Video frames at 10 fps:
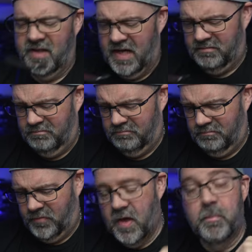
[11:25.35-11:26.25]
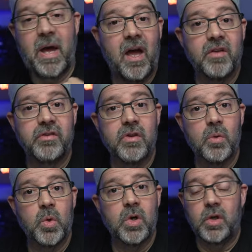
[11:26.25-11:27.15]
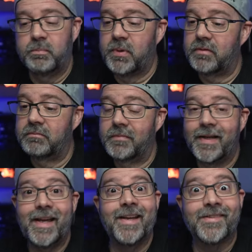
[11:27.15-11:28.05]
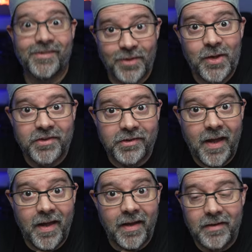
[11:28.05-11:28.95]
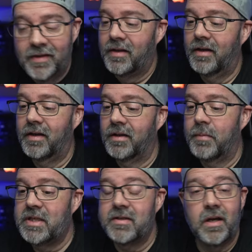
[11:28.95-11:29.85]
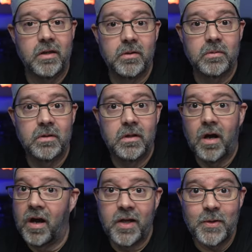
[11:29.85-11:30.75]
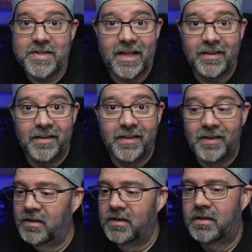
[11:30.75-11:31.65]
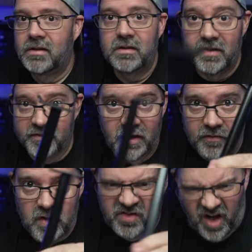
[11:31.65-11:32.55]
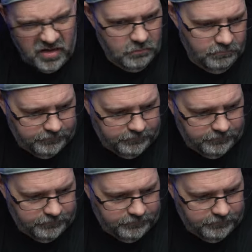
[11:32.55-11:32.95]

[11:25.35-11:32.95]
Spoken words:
not the best in the world, but it's still a stand. And let me tell you, Audio Technica doesn't give me a stand.